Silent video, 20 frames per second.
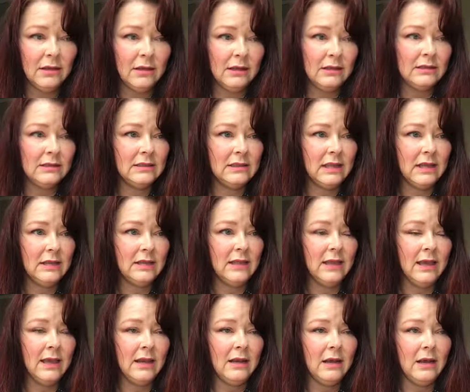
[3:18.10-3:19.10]
It said
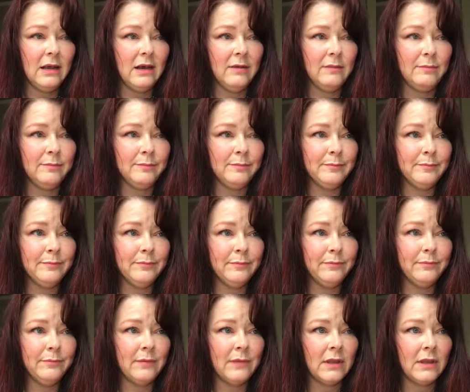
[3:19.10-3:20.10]
that
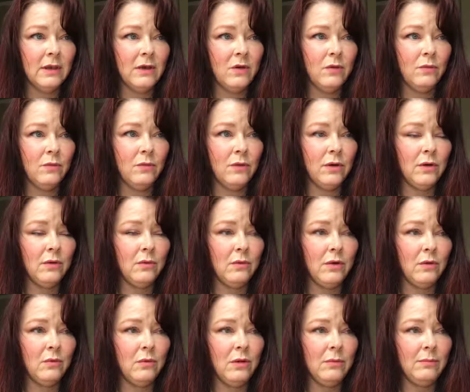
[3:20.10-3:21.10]

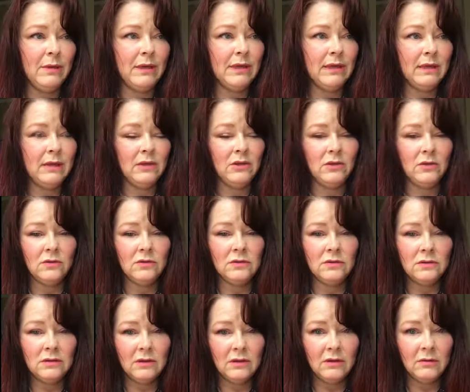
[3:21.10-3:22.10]
a woman can
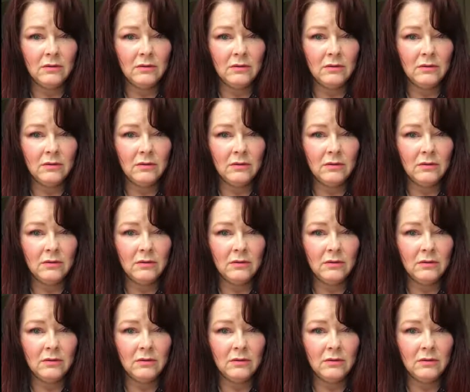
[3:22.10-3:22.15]
use